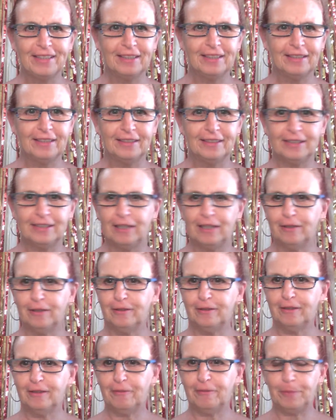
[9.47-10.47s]
So
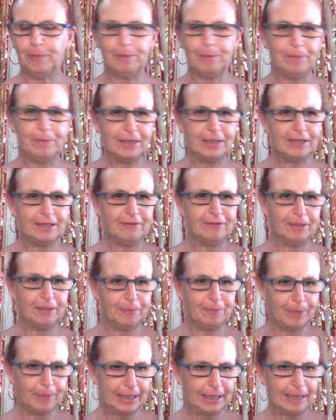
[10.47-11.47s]
I've been messing around with
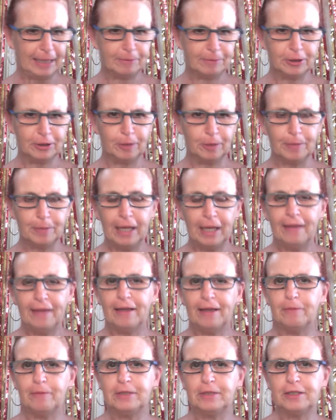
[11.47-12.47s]
my laptop.
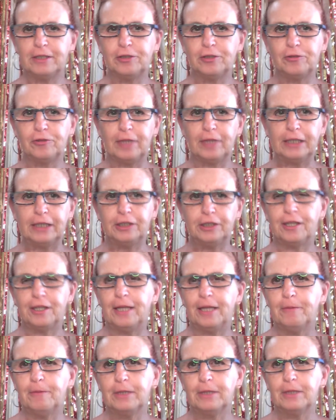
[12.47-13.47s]
That was the strange
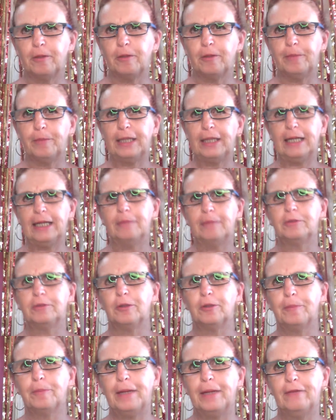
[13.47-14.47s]
thing. Once I got my laptop
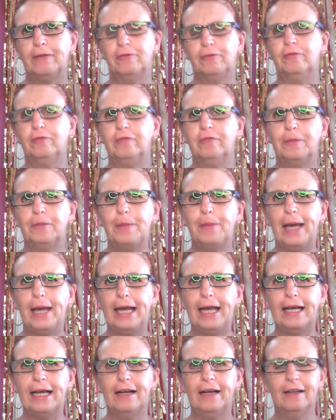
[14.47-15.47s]
back from
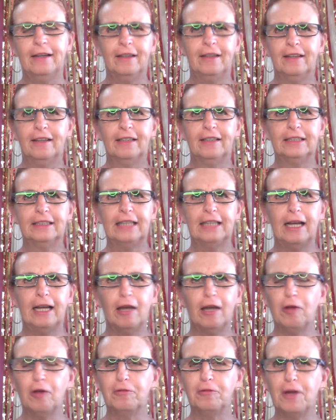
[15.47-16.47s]
repair, it was like,
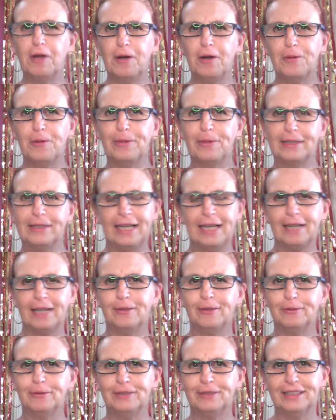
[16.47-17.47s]
oh no, what
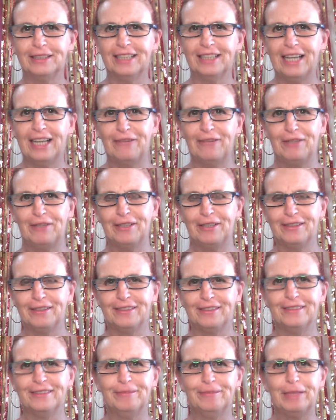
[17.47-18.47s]
angle did I have it
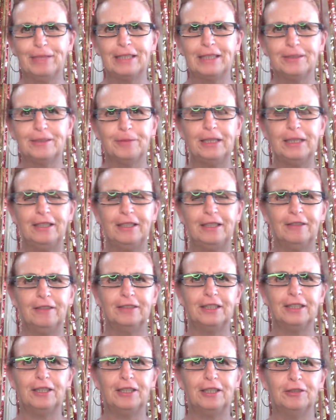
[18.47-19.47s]
on? Because when you use
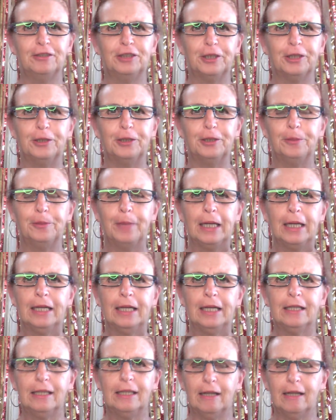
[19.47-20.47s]
the YouTube
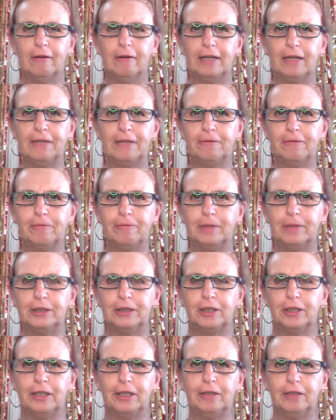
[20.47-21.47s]
live, which I
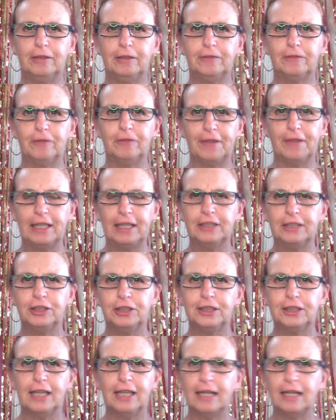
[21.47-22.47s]
use for this
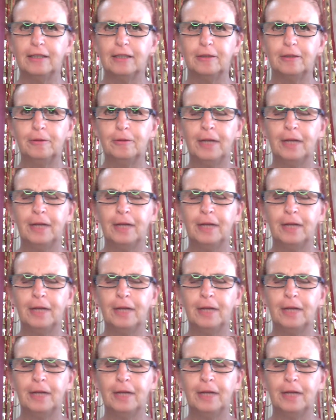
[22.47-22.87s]
channel,